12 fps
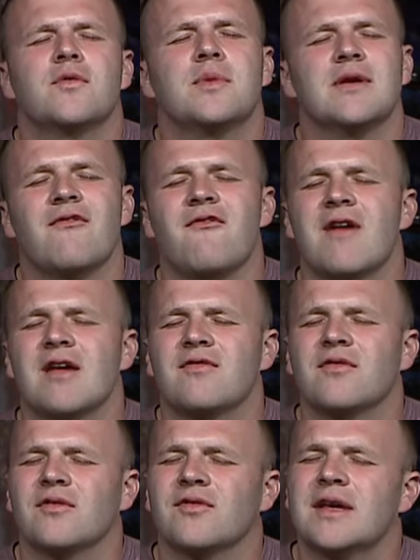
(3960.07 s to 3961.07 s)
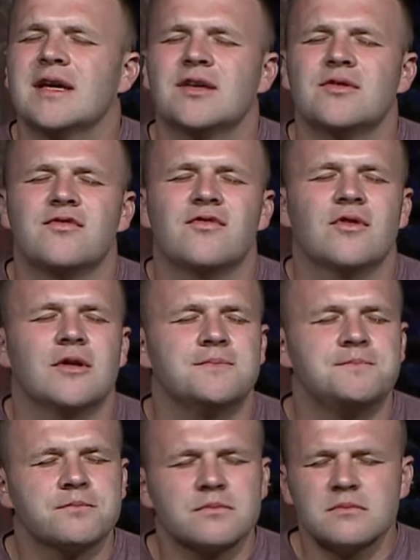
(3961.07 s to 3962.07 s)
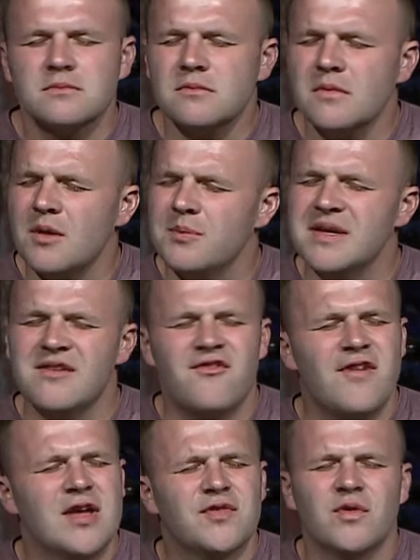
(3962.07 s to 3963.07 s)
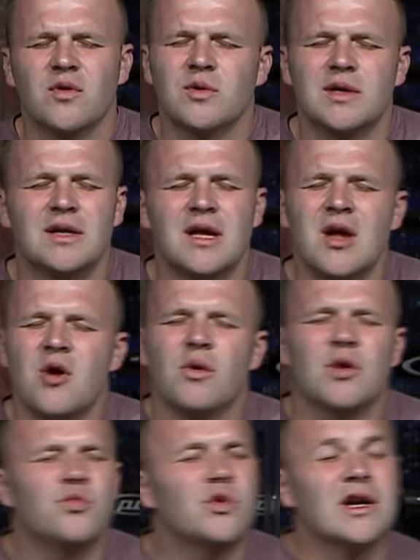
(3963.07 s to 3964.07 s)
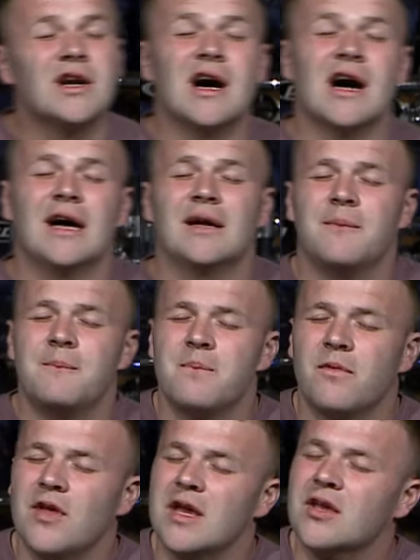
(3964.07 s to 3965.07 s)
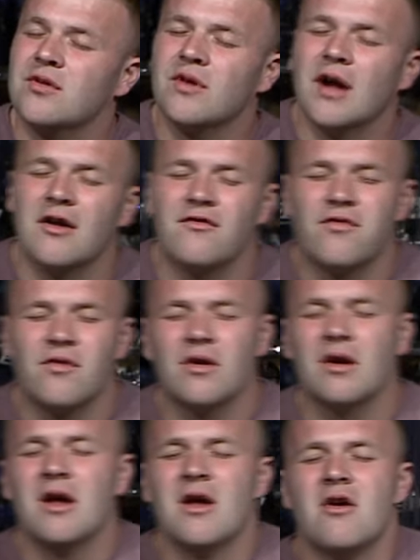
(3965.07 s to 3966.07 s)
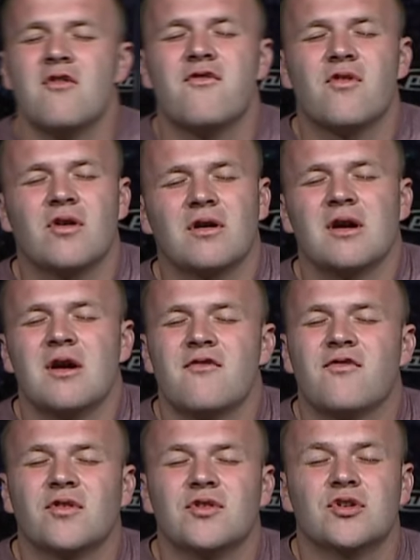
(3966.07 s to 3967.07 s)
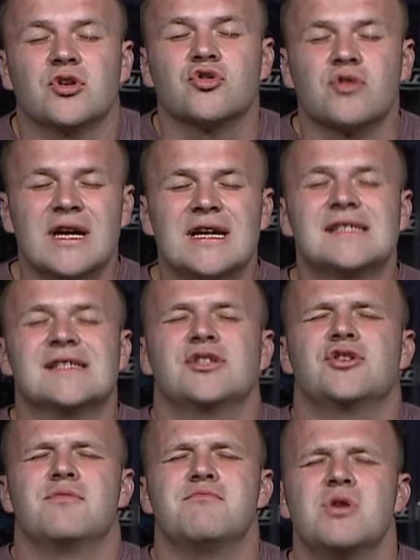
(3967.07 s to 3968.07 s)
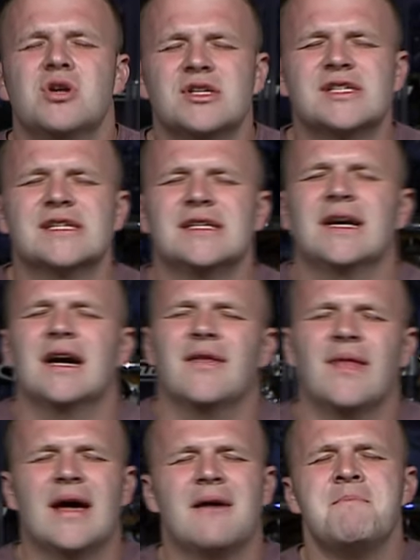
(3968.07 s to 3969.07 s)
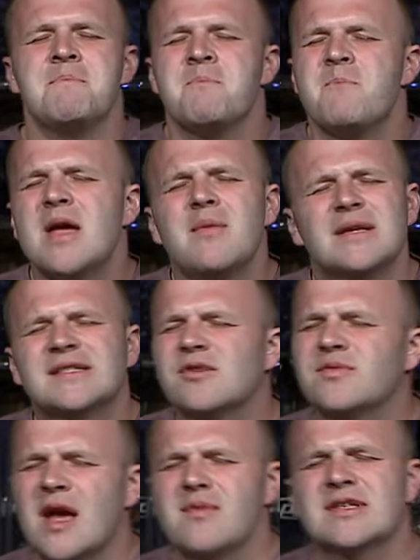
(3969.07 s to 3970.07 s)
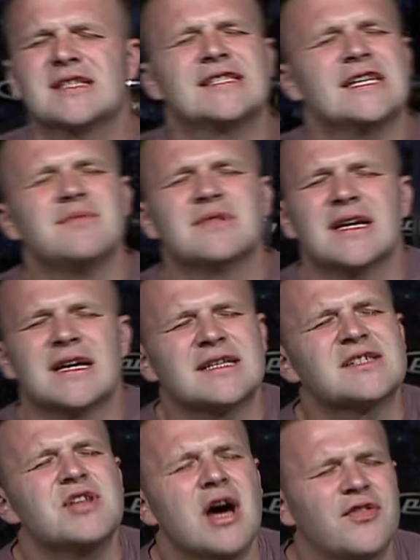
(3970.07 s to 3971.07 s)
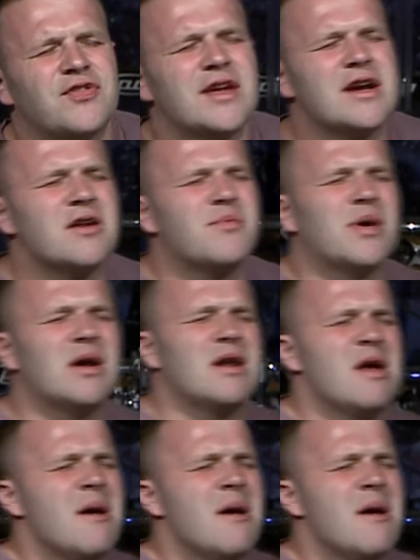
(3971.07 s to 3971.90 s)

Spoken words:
you for being faithful. Thank you for being faithful when we're not. Thank you, God, for your grace and your mercy, God, that maybe sometimes it seems like it's not there, but